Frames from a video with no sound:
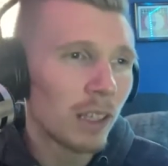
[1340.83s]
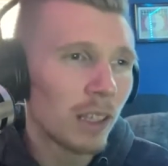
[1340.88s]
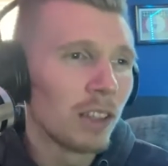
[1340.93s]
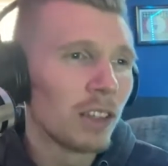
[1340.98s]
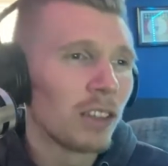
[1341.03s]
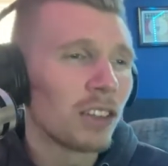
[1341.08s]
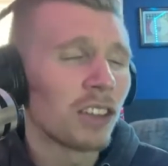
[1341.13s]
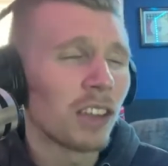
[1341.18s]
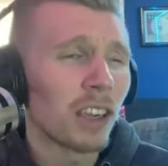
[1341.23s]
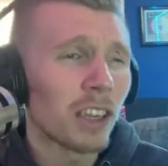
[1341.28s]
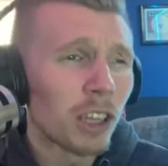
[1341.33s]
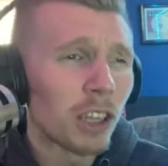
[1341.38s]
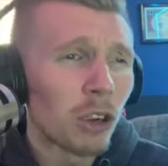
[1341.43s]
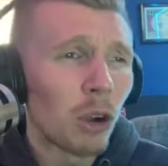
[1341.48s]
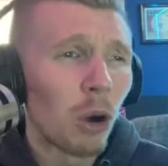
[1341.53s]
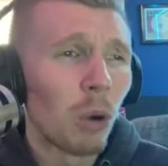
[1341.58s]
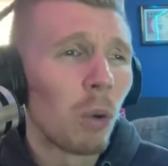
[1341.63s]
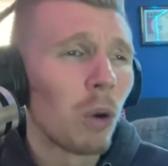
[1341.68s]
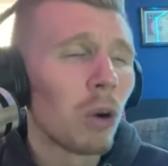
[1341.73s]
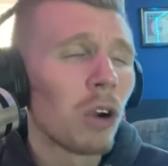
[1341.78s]
The second
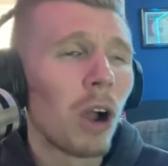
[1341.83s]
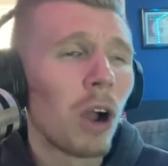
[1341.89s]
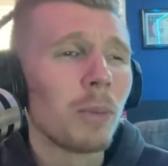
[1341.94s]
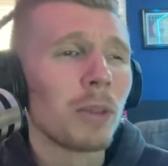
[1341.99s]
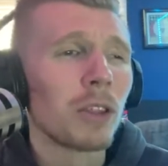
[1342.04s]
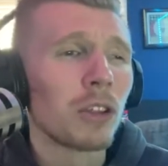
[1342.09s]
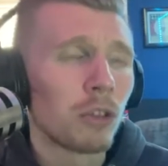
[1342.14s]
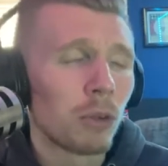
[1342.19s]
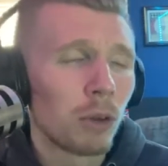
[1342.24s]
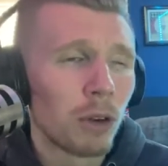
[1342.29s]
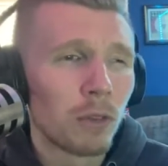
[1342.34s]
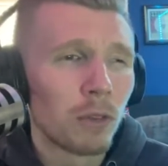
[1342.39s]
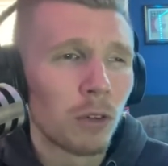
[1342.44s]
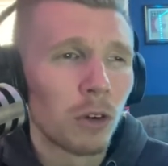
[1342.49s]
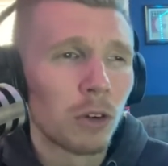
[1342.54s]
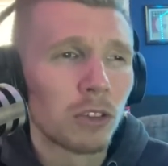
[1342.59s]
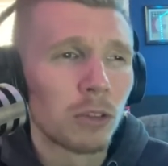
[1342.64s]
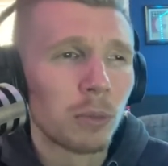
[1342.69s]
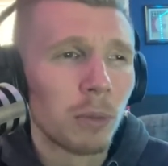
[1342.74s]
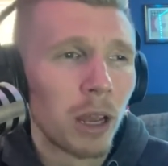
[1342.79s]
goal will come in the
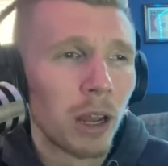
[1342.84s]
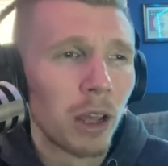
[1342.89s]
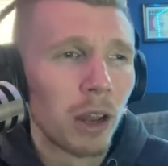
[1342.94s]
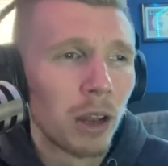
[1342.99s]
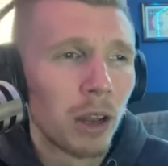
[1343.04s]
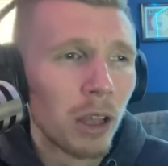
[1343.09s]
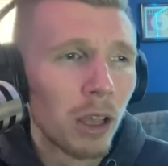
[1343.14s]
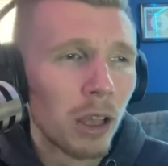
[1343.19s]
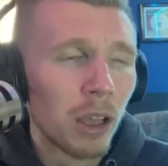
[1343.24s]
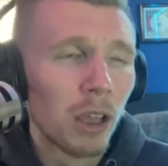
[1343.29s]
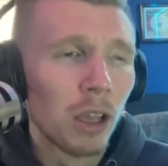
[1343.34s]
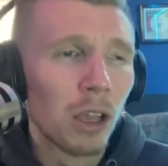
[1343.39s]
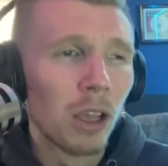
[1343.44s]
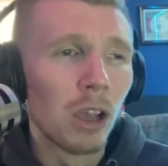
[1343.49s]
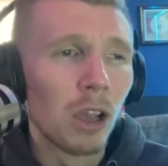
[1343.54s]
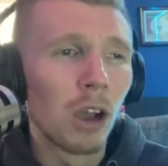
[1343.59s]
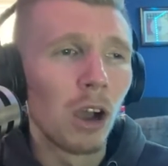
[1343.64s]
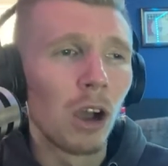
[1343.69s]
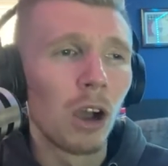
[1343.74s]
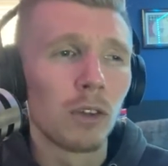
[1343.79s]
21st minute
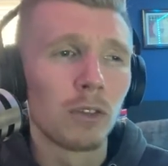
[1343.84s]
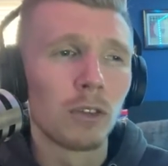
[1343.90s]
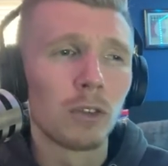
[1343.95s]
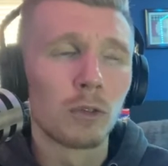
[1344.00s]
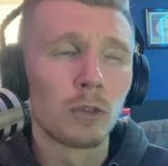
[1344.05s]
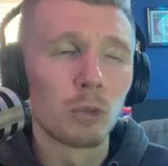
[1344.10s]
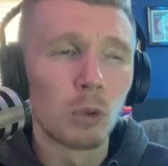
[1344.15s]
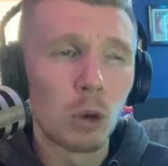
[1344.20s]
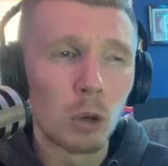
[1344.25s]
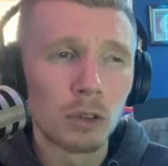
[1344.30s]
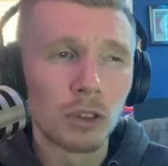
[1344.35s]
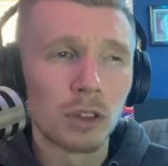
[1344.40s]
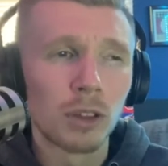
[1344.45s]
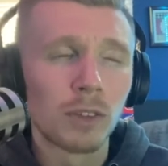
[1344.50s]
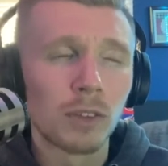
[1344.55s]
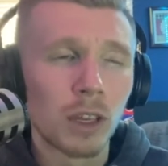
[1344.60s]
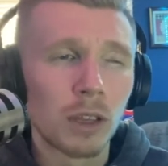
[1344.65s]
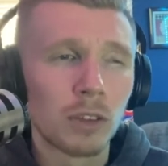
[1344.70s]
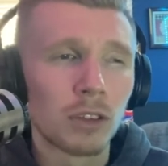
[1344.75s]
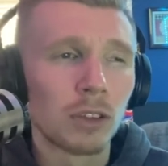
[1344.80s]
off of Rose
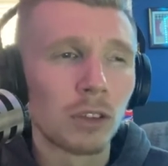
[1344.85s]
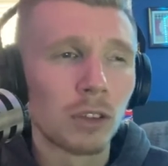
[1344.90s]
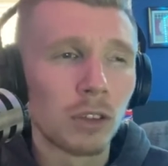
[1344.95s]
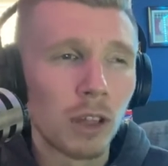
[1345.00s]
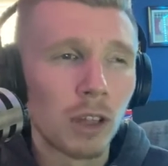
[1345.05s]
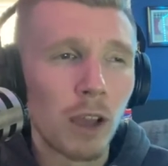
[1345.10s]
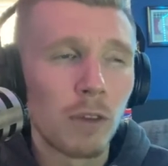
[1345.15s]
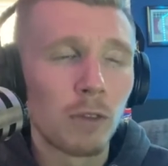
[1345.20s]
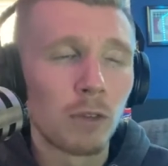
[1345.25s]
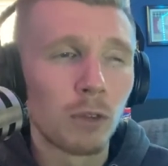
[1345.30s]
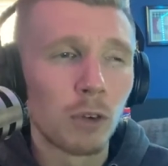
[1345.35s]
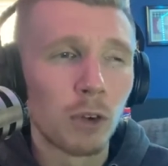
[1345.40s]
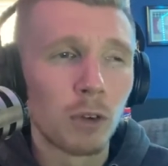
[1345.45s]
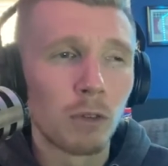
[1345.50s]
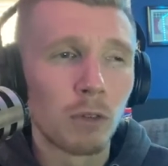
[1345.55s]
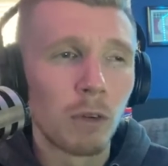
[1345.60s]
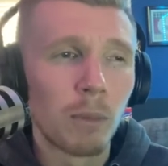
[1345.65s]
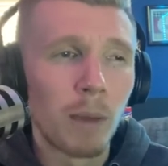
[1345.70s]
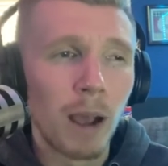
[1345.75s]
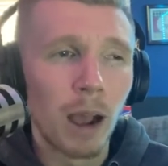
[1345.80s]
Lavelle's left foot
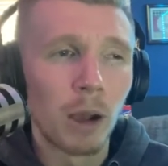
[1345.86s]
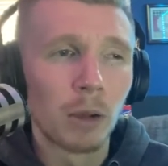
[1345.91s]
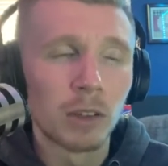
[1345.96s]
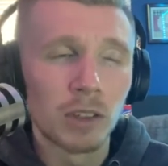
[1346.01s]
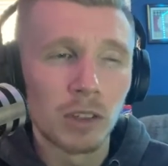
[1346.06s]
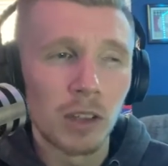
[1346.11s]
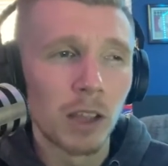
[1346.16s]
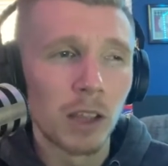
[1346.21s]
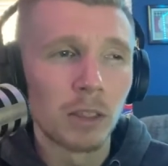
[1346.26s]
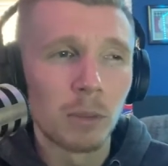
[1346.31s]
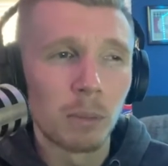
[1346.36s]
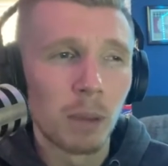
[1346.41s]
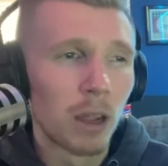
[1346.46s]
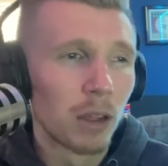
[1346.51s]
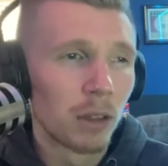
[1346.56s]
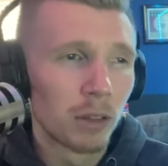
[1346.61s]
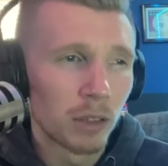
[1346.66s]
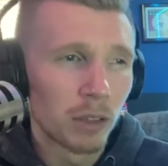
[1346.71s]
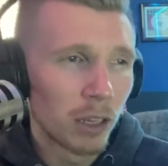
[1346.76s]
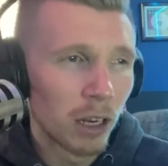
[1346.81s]
from outside the
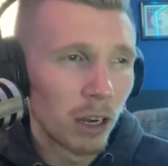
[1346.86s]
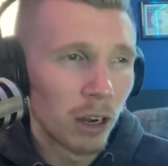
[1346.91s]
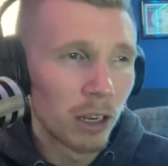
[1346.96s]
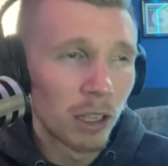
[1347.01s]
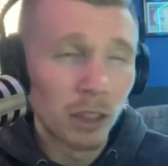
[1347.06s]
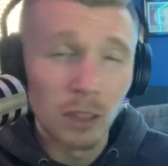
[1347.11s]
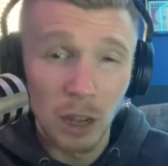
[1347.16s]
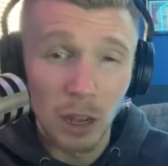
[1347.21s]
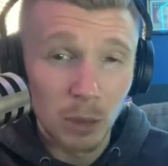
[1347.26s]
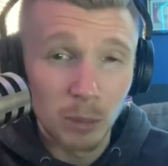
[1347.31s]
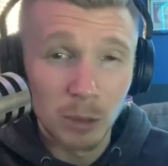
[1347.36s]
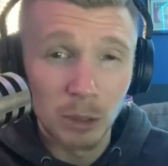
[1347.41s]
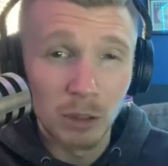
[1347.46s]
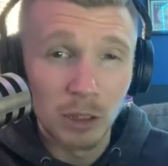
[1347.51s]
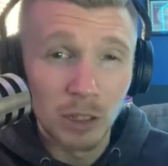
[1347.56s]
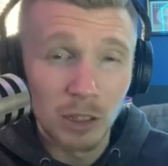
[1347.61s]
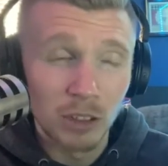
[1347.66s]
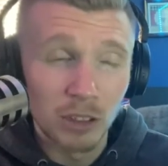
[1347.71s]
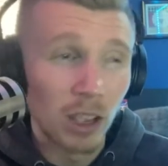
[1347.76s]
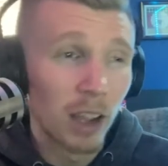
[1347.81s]
penalty area. That'll be
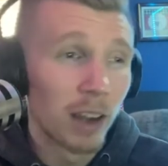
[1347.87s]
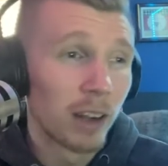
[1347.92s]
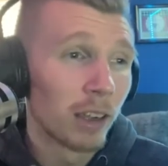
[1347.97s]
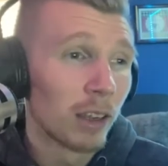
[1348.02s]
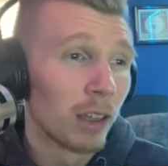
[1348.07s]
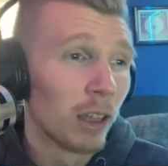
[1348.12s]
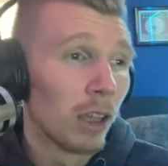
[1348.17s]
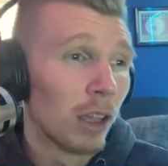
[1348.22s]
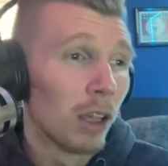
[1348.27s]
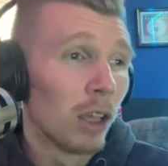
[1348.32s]
really exciting.